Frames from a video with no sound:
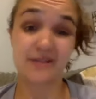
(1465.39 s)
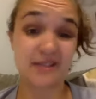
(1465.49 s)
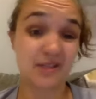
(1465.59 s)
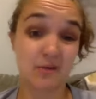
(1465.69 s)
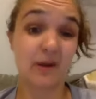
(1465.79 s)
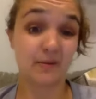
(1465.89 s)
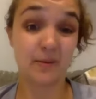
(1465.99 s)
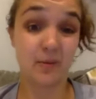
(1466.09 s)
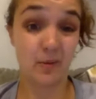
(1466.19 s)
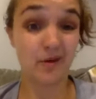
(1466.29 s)
us to run
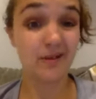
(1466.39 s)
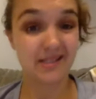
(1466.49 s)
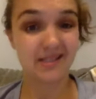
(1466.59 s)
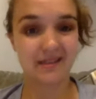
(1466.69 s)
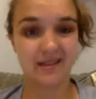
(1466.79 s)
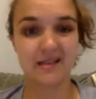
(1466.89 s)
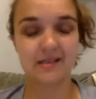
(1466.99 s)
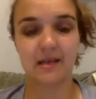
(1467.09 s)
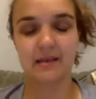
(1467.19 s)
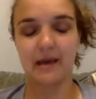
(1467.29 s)
reports and things
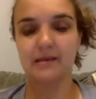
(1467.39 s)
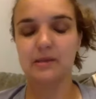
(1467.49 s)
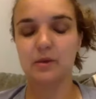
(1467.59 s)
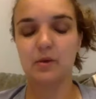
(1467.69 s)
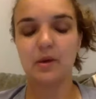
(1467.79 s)
like that. So